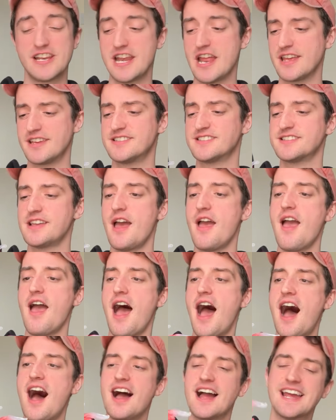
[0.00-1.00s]
nice.
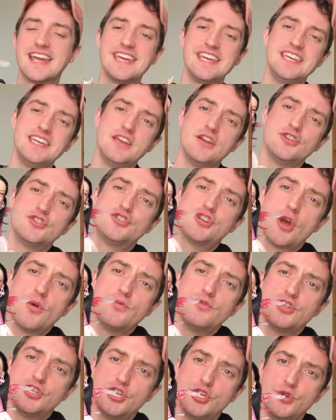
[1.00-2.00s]
I don't
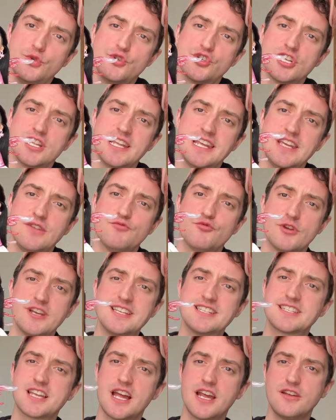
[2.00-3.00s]
usually
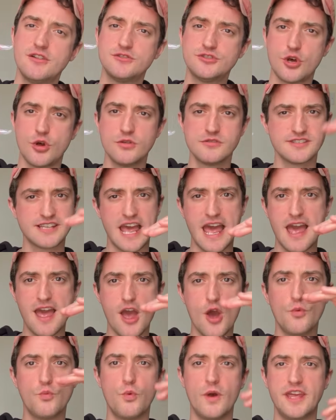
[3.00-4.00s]
restyle dolls' hair
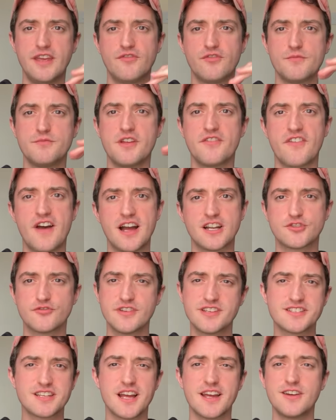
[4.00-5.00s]
away from the factory
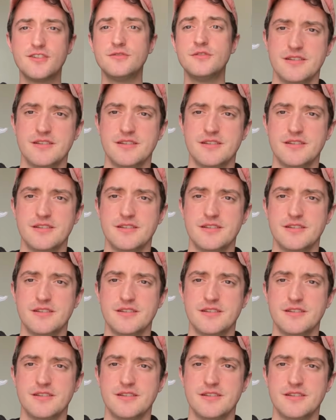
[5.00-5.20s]
style.